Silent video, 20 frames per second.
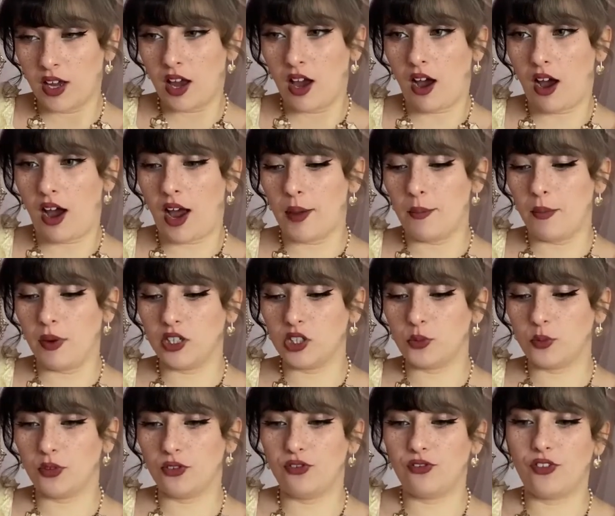I much
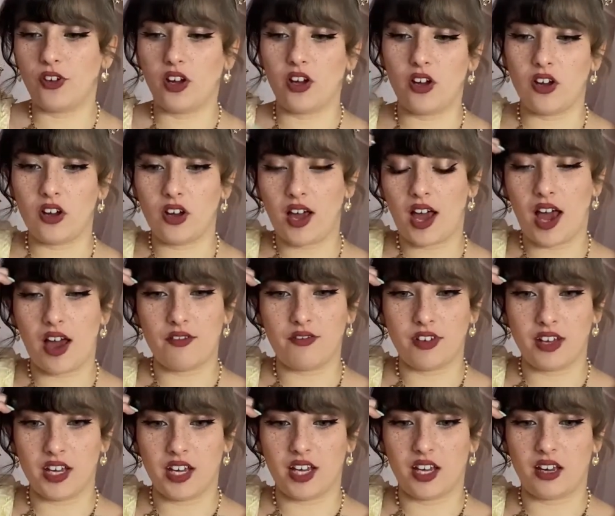prefer
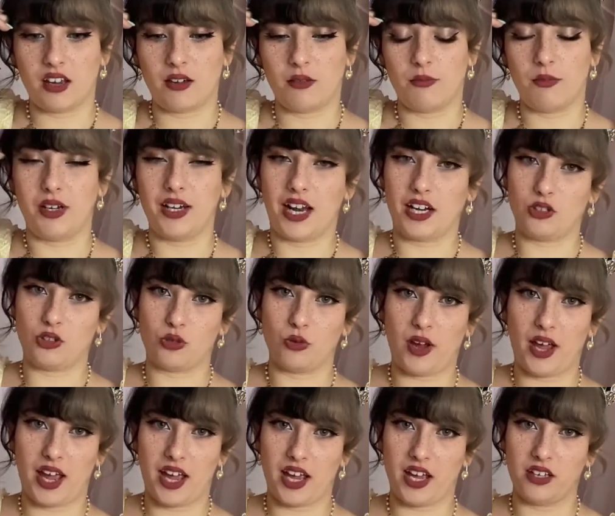having my natural
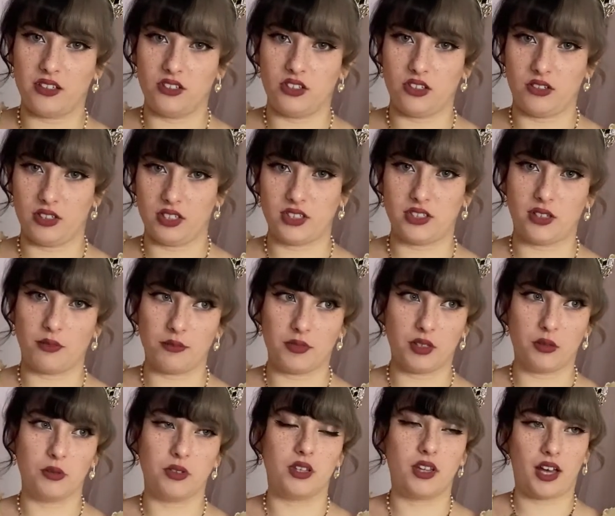hair and doing something
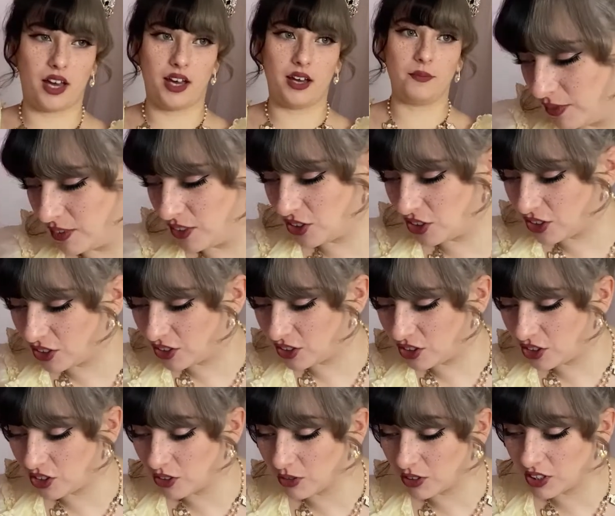with that. Do
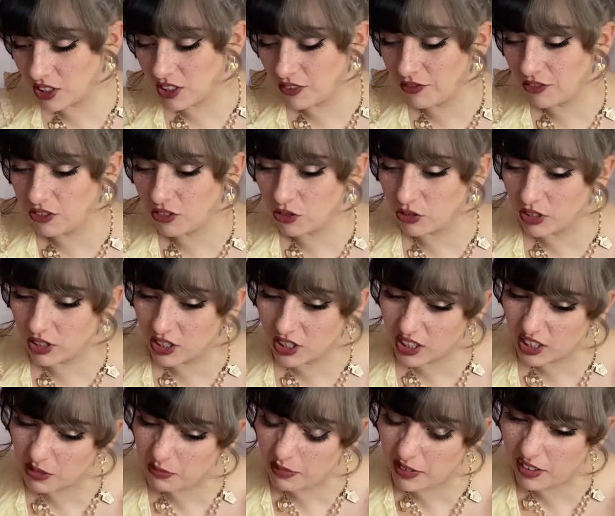you know what's another annoying
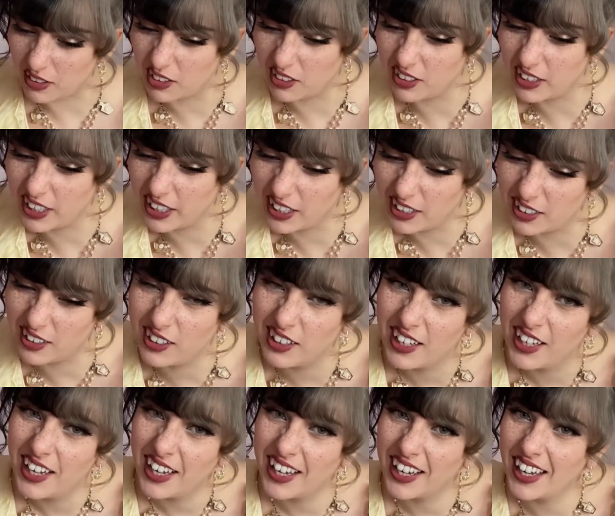thing about Lolita?
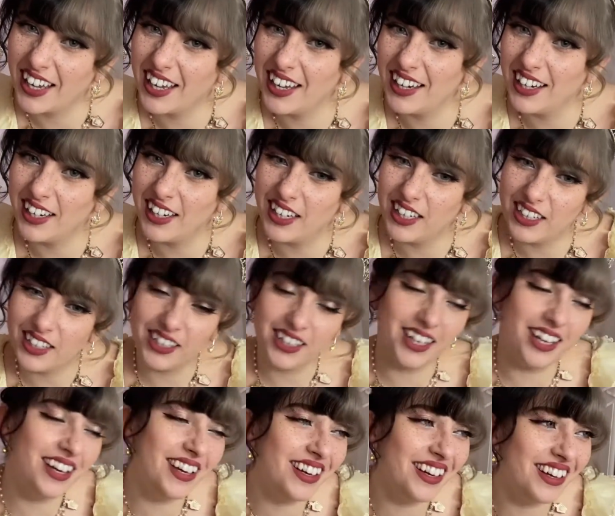Getting
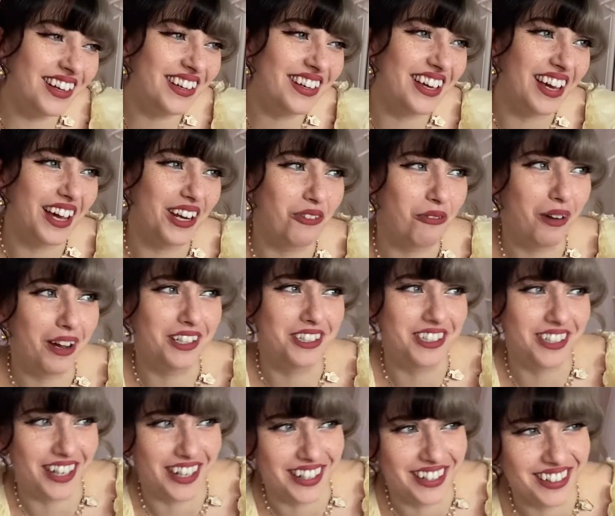getting a
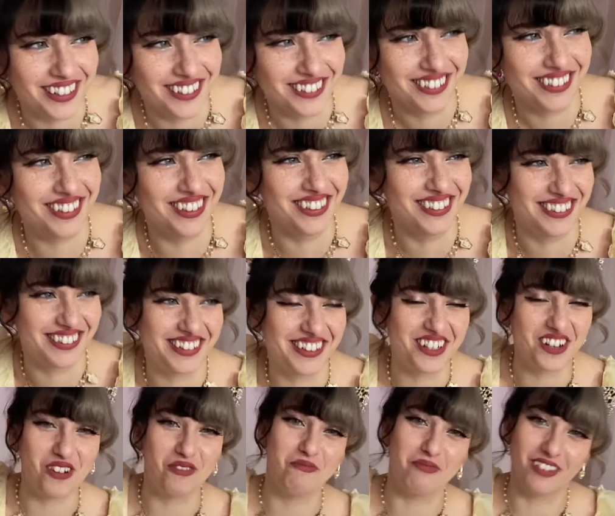wedgie because you
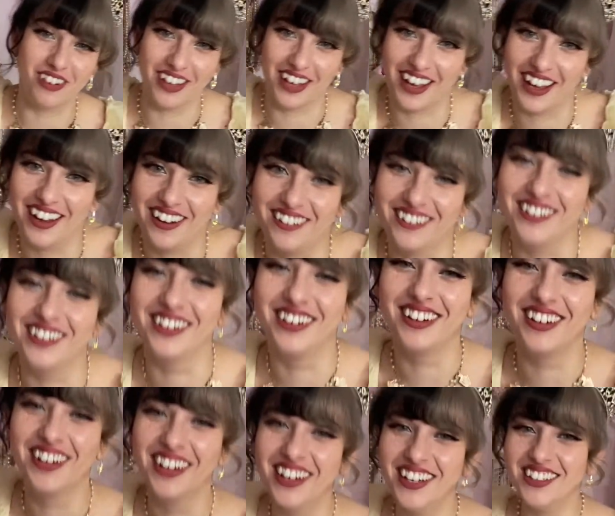can't pull it out.
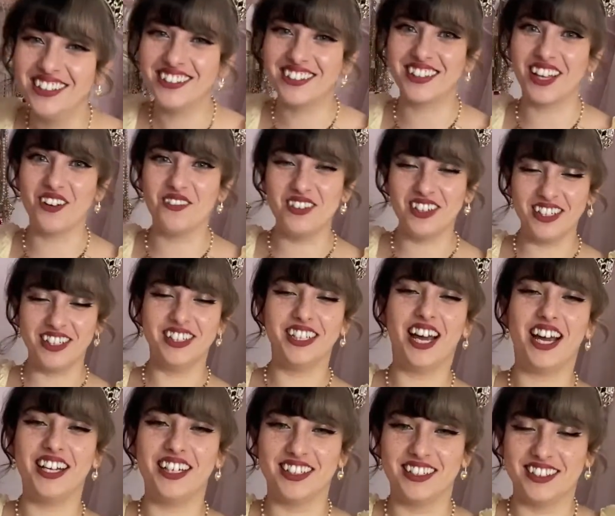So many
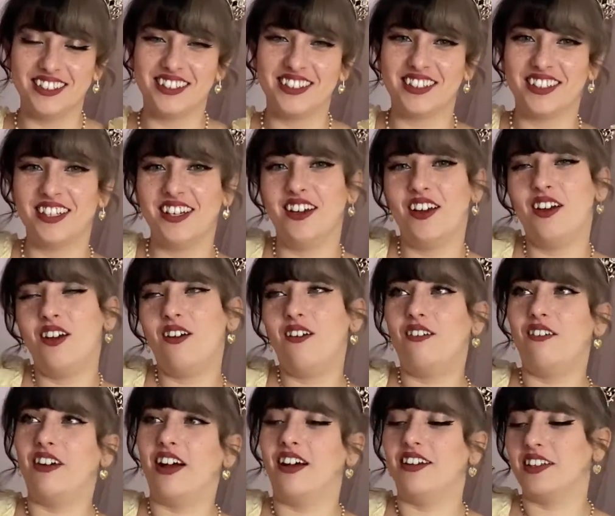layers.
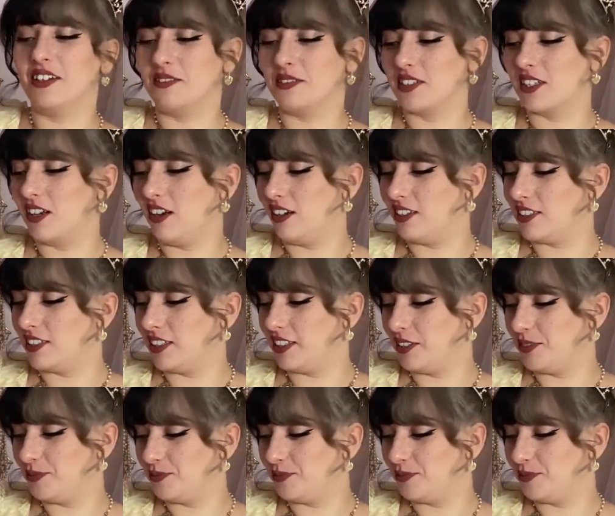Wow, that was classy.